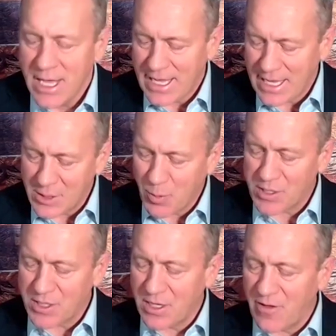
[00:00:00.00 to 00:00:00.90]
He is
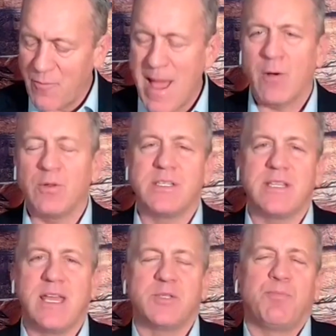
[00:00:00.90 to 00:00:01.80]
president of Mountain
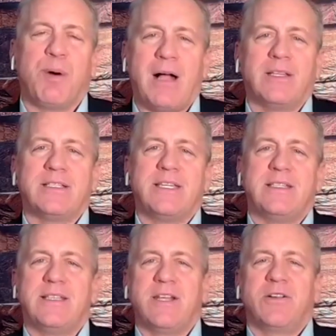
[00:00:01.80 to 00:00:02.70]
States Policy
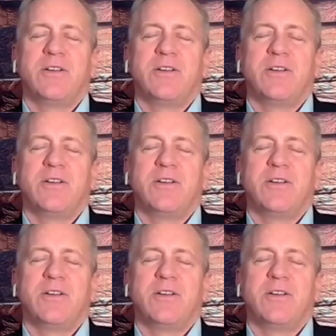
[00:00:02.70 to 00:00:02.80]
Center.